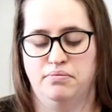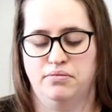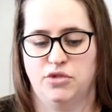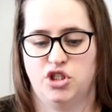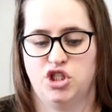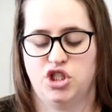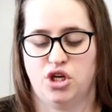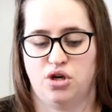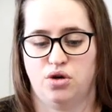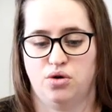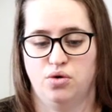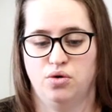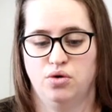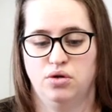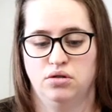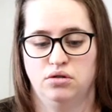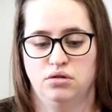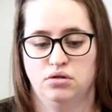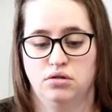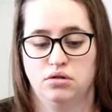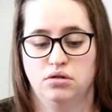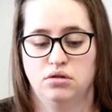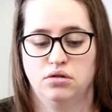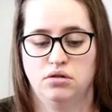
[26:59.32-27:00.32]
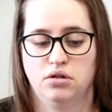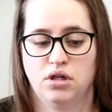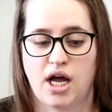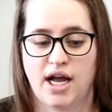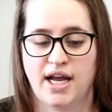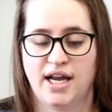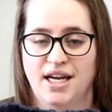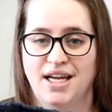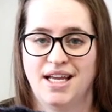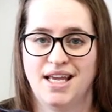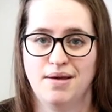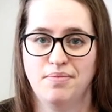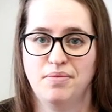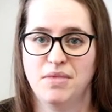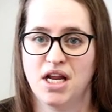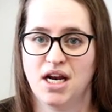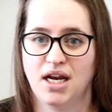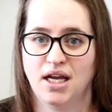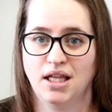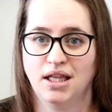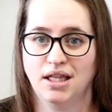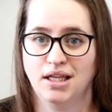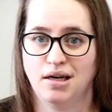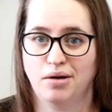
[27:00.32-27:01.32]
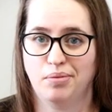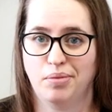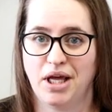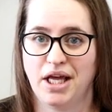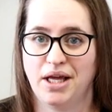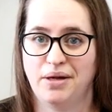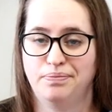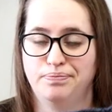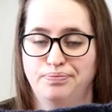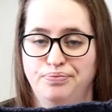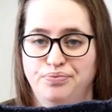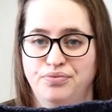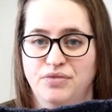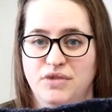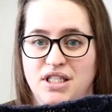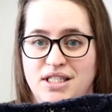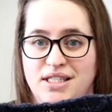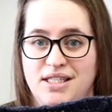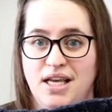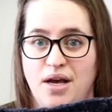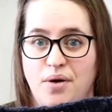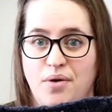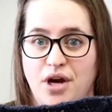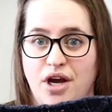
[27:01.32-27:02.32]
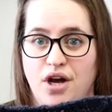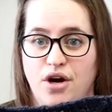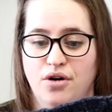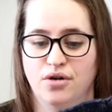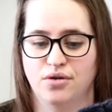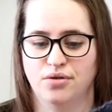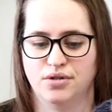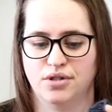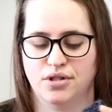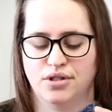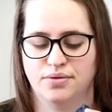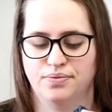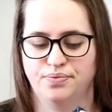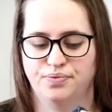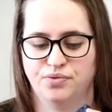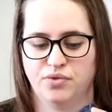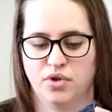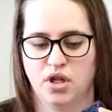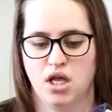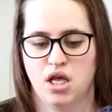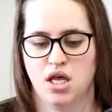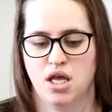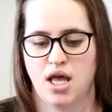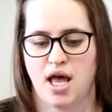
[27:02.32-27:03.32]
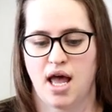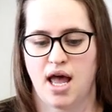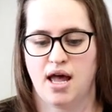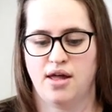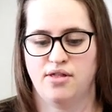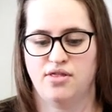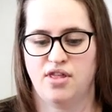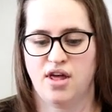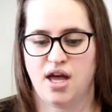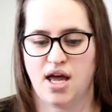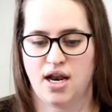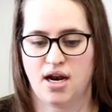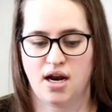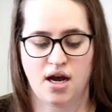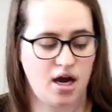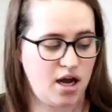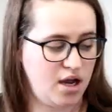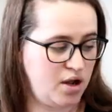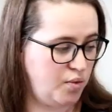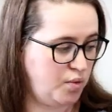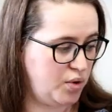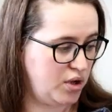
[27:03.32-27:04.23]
So I'm going to keep knitting a little bit, see how it goes, and then I